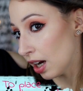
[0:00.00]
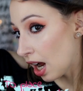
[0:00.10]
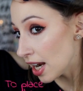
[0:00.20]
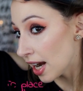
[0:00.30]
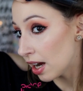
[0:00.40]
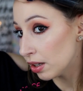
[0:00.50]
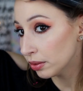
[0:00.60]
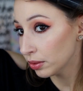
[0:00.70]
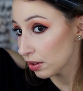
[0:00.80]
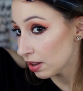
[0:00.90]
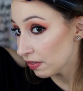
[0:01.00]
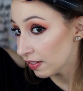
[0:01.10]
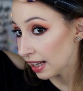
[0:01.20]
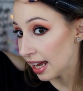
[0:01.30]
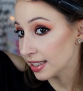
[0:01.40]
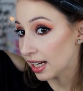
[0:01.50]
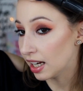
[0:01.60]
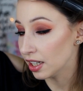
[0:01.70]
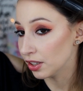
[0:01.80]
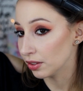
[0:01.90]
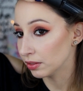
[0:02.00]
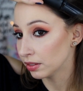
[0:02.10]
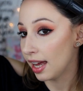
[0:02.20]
around the flat iron,